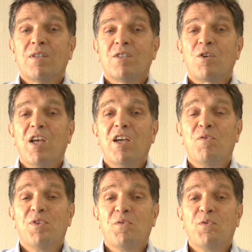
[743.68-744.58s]
So now,
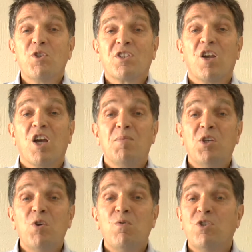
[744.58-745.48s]
for the first time,
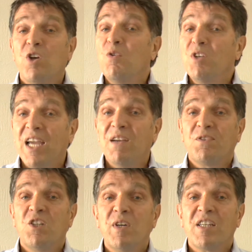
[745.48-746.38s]
you don't have
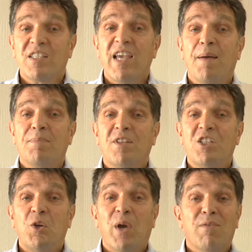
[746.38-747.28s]
to accept
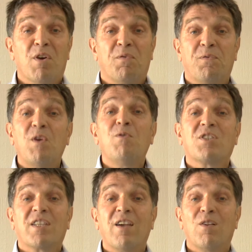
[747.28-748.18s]
that you have a few
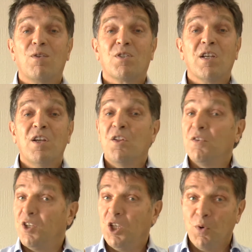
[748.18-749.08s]
skills
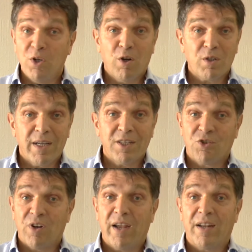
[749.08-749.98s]
that you are not
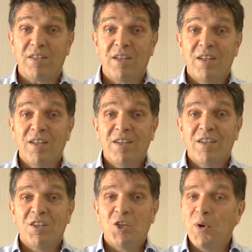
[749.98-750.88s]
natural at.
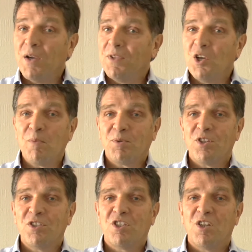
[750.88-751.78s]
You have the
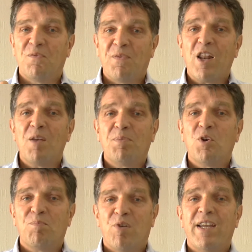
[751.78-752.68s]
option to develop
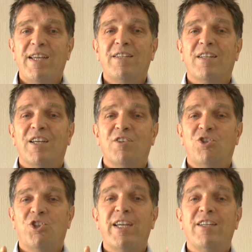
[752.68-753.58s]
your brain and
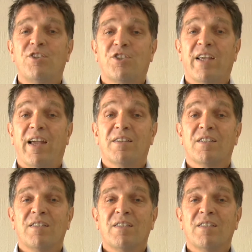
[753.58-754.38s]
change that.